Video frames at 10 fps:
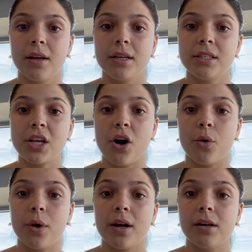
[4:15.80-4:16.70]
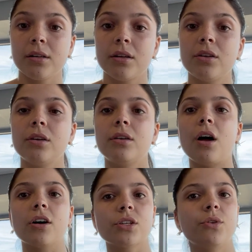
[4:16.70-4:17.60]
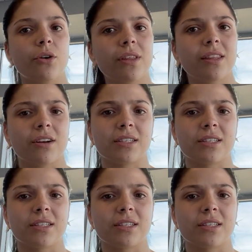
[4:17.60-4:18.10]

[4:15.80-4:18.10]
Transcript: So also know that there's